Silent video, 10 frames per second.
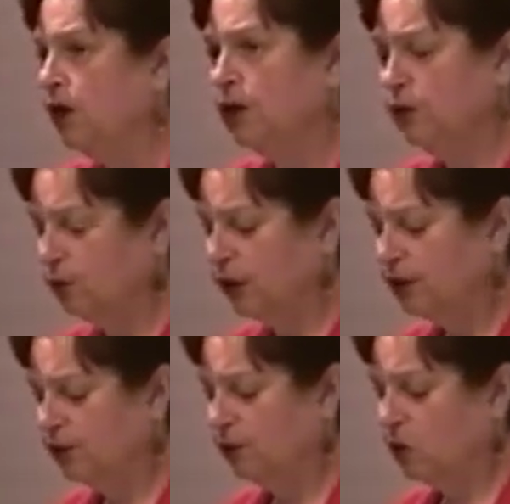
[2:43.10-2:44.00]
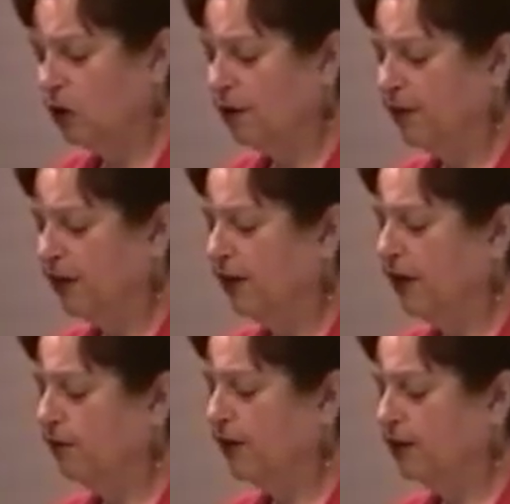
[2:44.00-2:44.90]
Could we learn more about
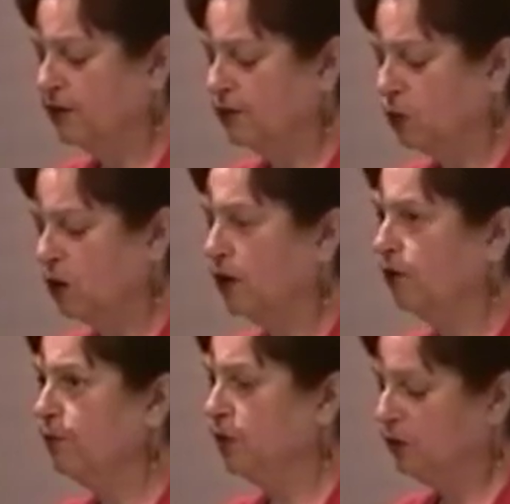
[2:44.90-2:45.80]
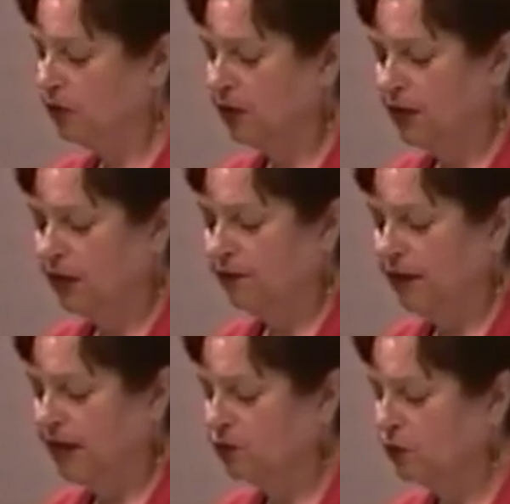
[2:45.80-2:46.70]
how to make this work on the moon? If
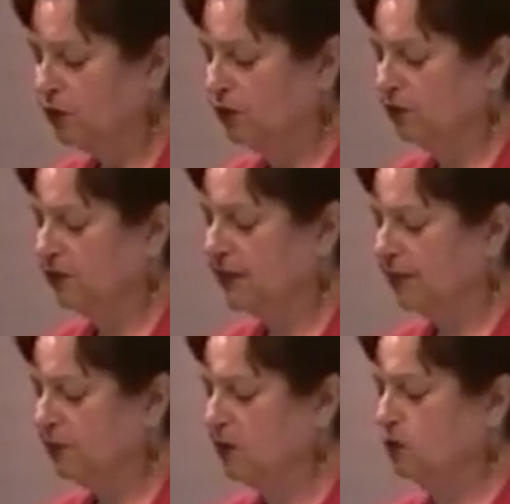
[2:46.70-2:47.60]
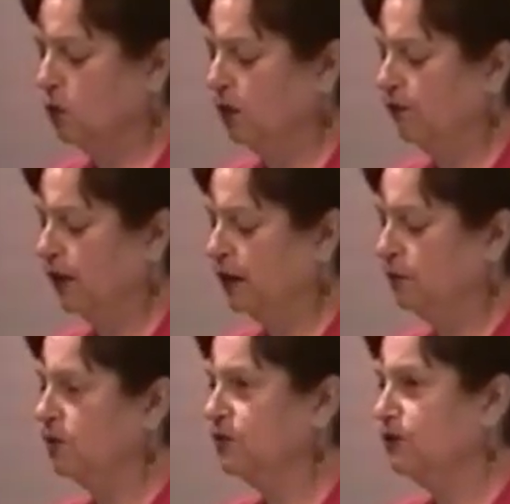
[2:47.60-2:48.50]
actual lunar samples were
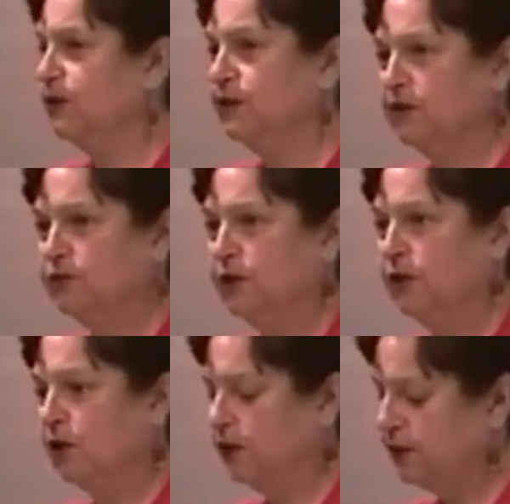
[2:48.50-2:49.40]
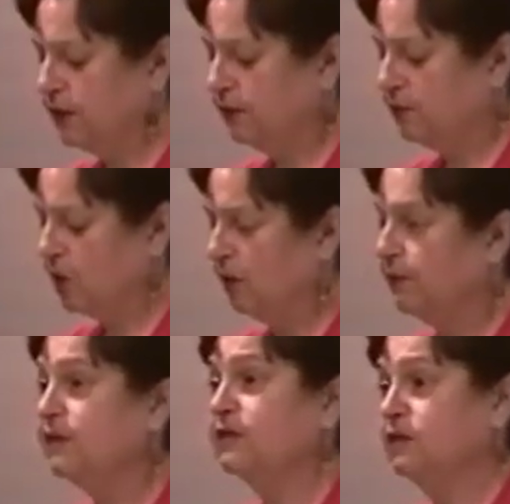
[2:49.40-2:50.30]
available to industrial R&D
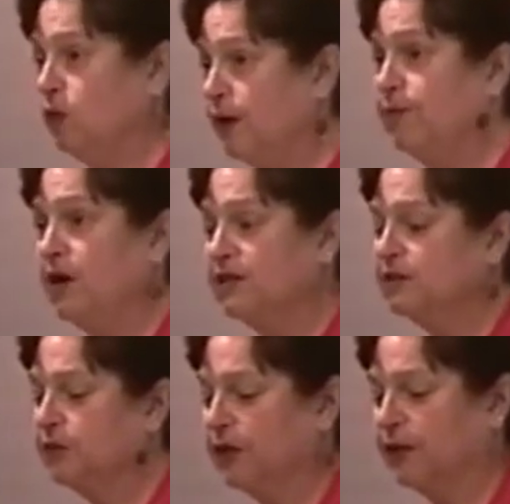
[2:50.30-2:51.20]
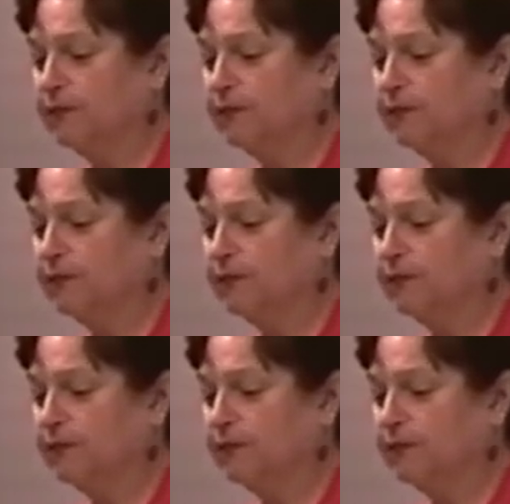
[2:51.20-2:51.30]
departments, quite possibly.